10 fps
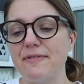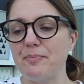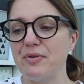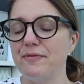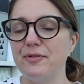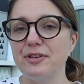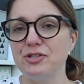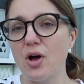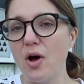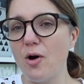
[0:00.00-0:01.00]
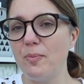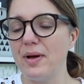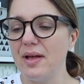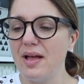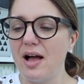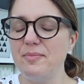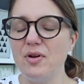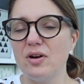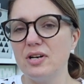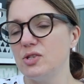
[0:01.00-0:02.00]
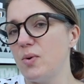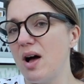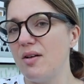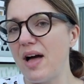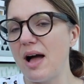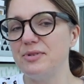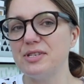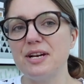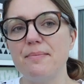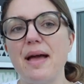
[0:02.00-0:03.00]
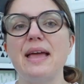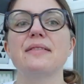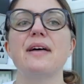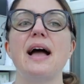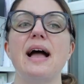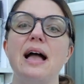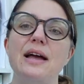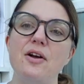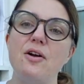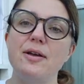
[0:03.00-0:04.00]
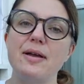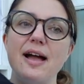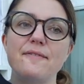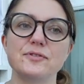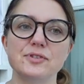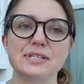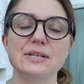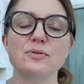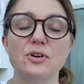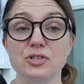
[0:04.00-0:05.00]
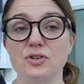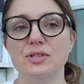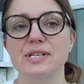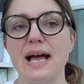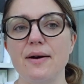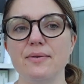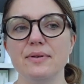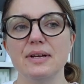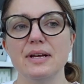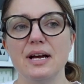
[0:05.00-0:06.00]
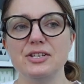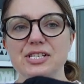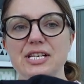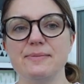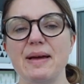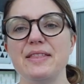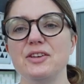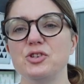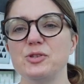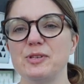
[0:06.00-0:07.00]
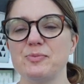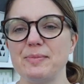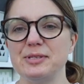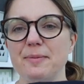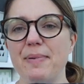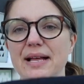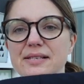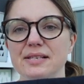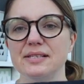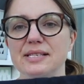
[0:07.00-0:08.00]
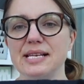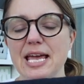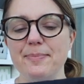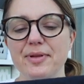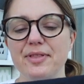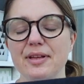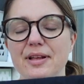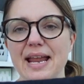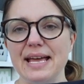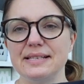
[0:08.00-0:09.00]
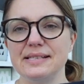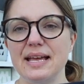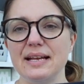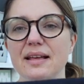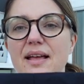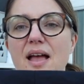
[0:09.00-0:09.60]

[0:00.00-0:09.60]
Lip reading: fabric for the top. I'm not going to twirl that, I'm just going to make that, and I have still got to cut out, I just need to make the adjustments perhaps to the pattern to taper the legs in.